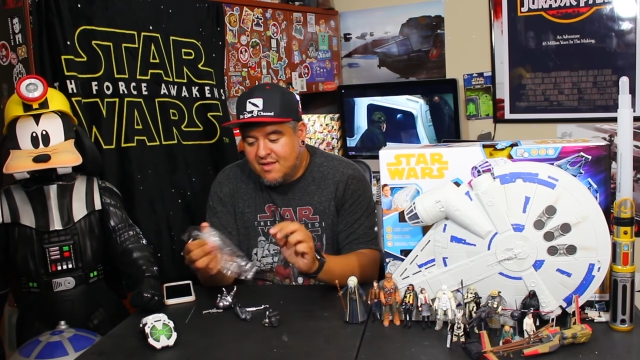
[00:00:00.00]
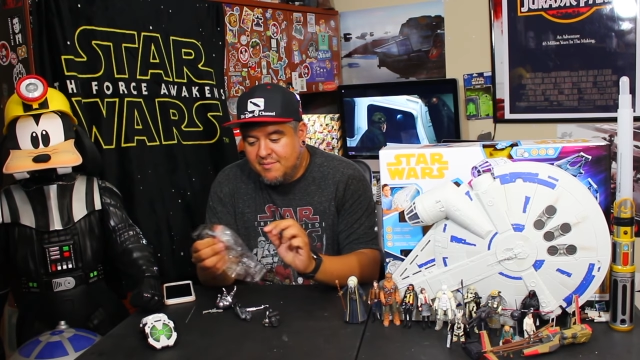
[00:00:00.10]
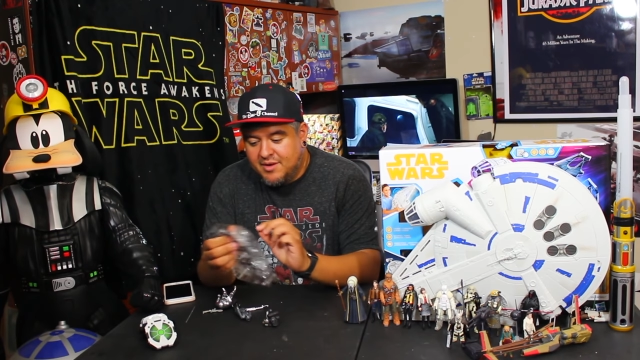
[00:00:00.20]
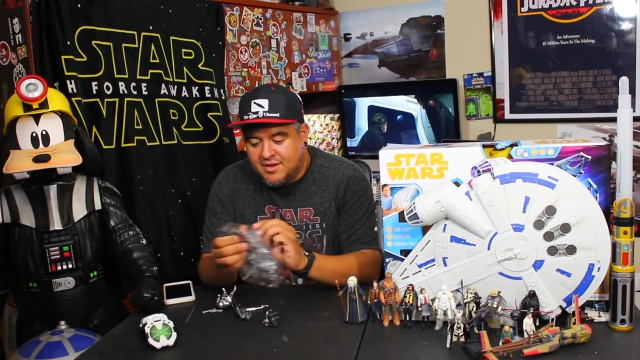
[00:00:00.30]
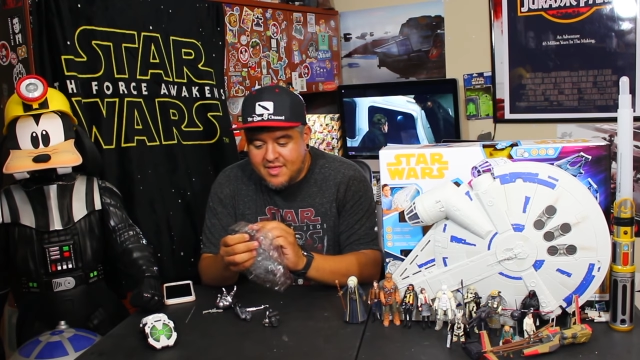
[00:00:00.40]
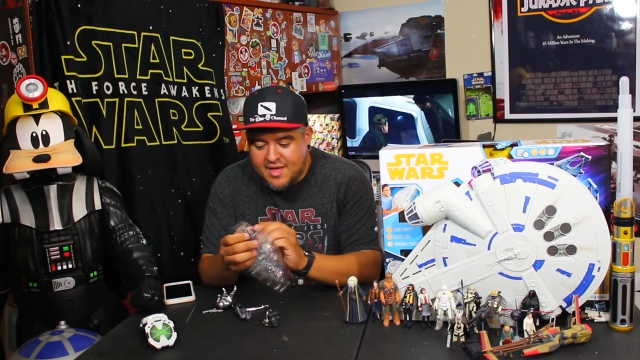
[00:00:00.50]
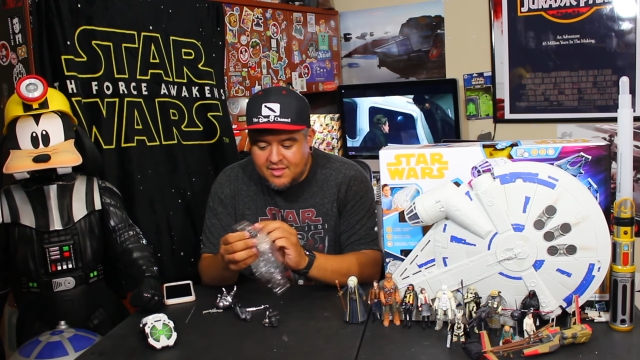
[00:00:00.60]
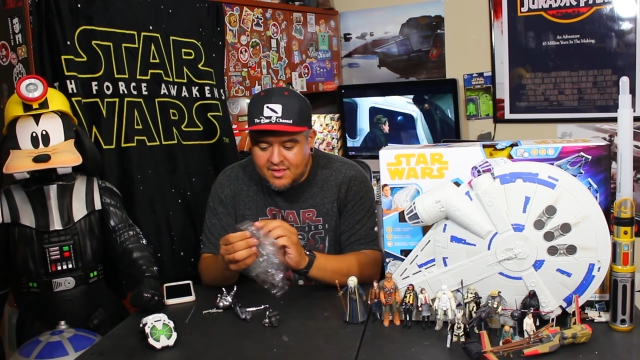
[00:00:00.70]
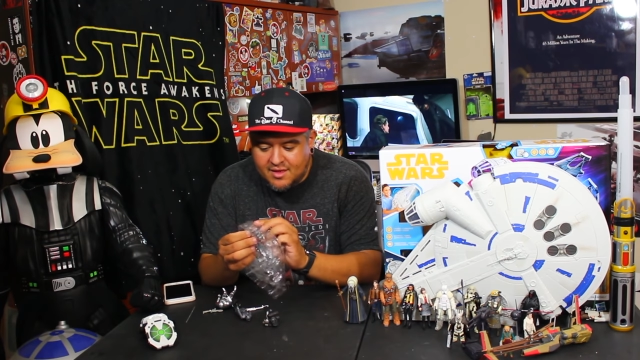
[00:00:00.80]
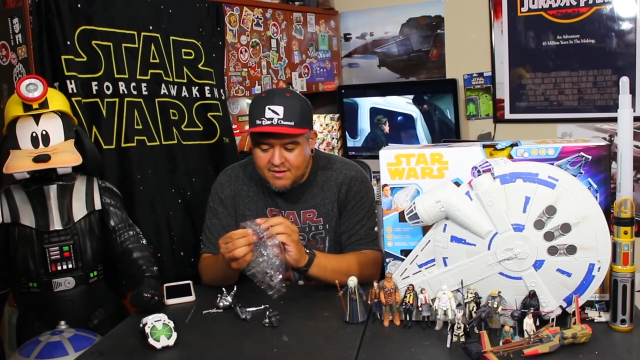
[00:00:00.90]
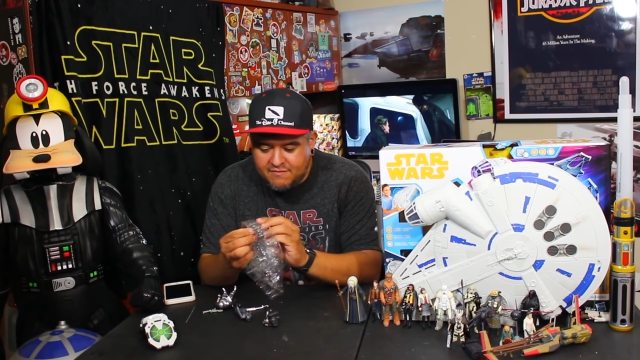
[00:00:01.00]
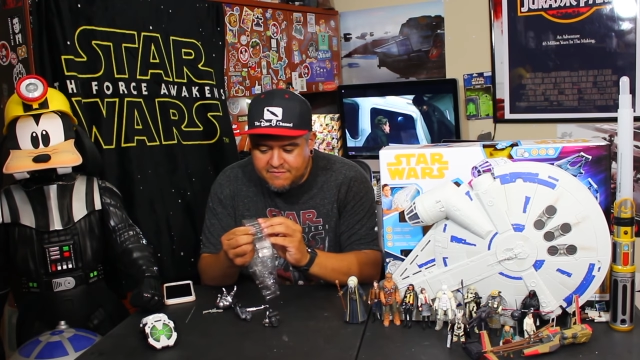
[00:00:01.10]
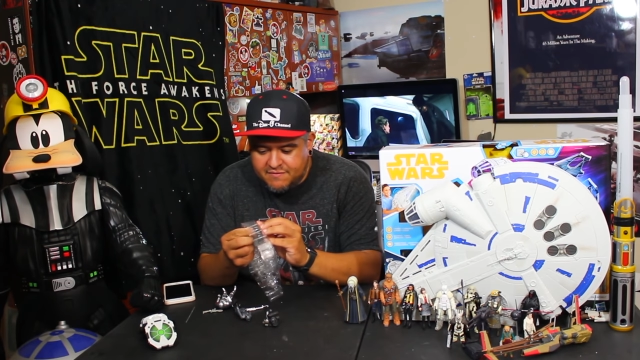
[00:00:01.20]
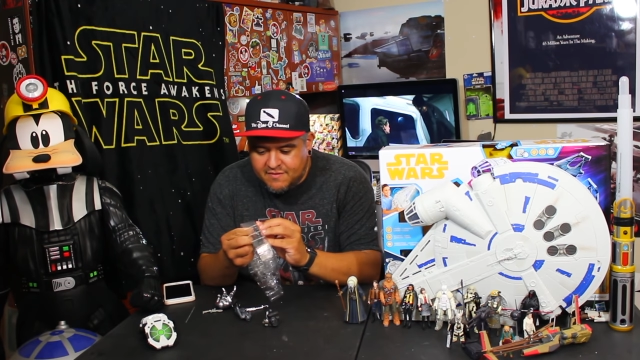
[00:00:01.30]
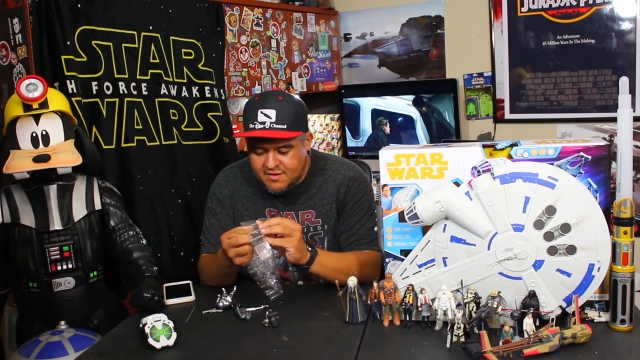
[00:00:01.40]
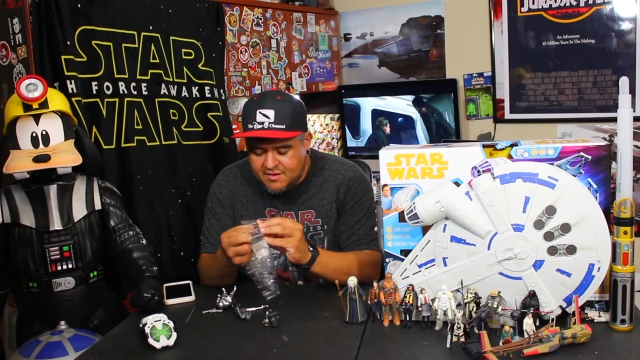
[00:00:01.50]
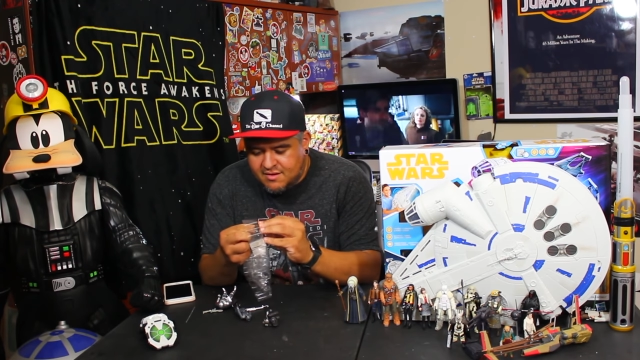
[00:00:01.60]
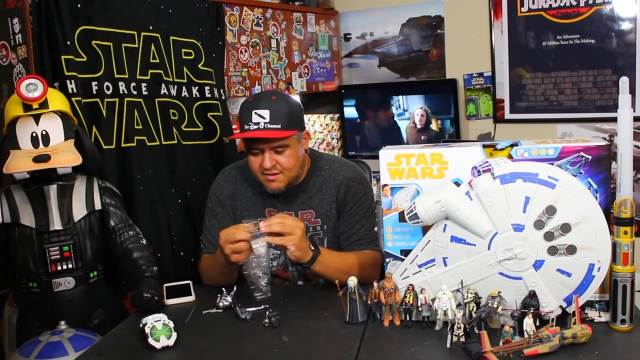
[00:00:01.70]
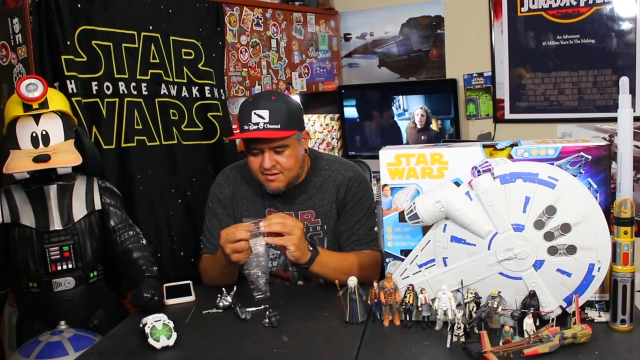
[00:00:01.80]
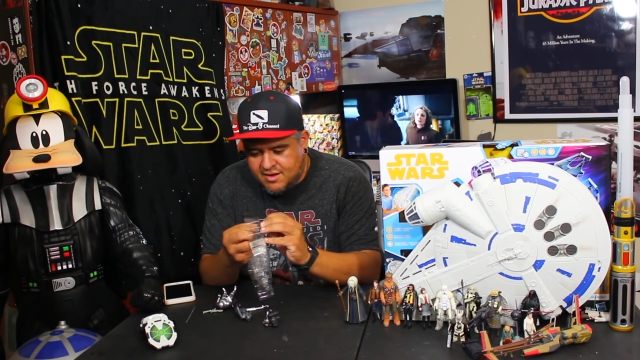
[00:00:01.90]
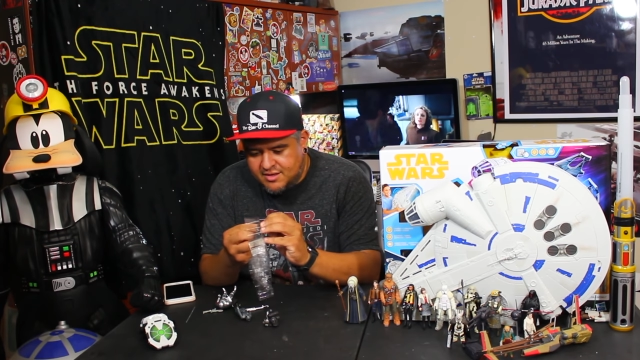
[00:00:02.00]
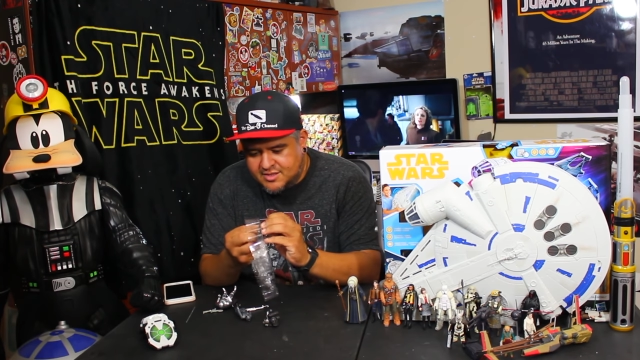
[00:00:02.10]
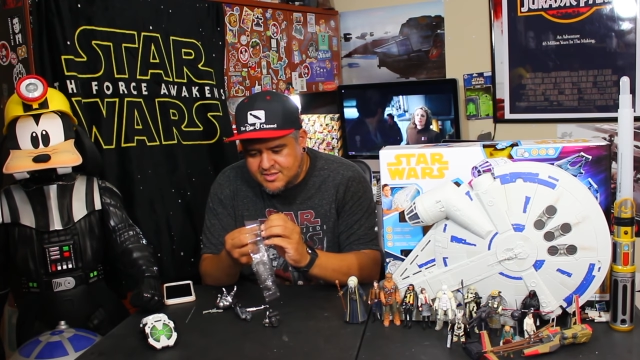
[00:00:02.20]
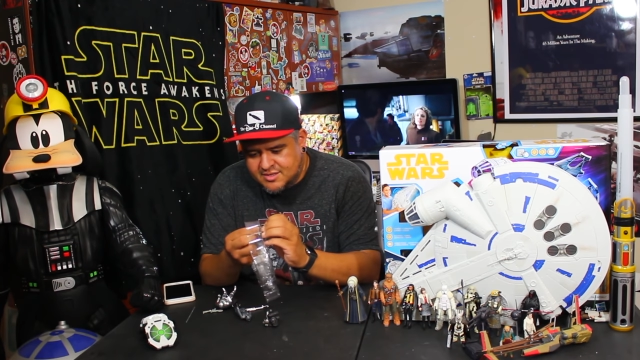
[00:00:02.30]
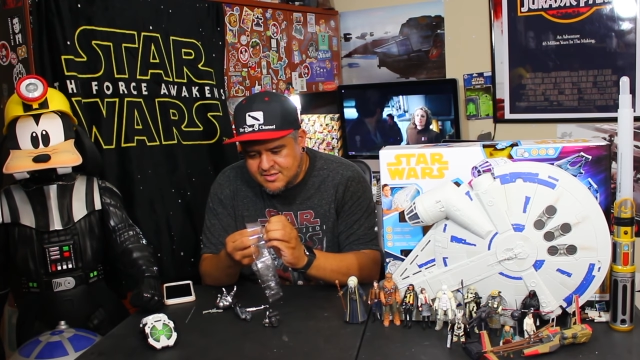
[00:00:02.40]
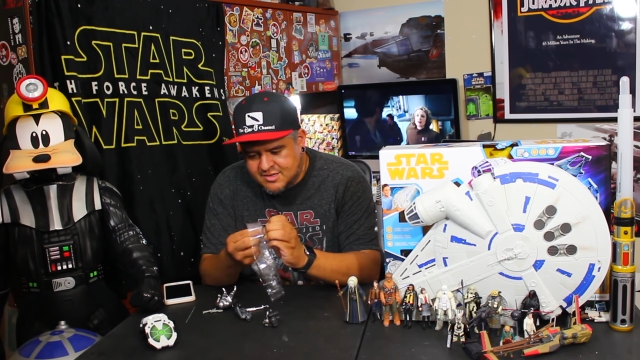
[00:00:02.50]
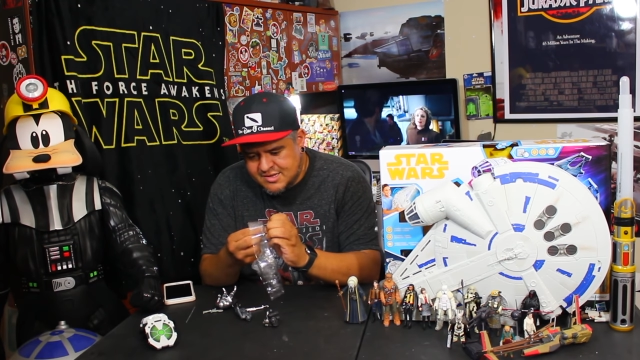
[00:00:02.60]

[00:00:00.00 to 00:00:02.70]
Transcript: I'm into that life. Alright.